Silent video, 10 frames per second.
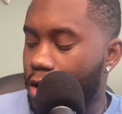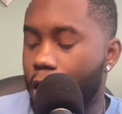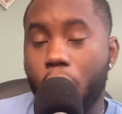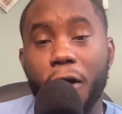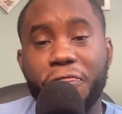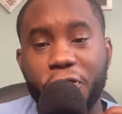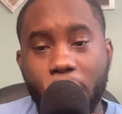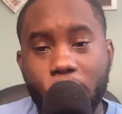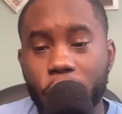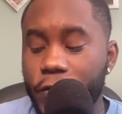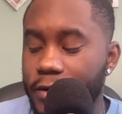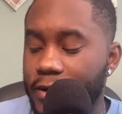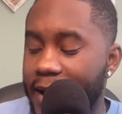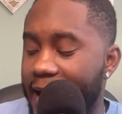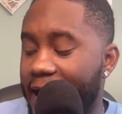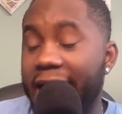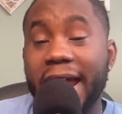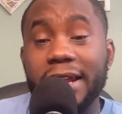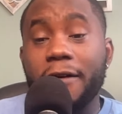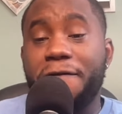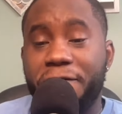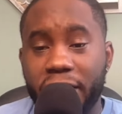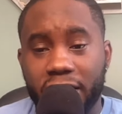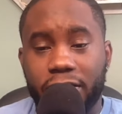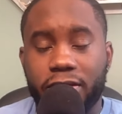a 3rd, and a 5th.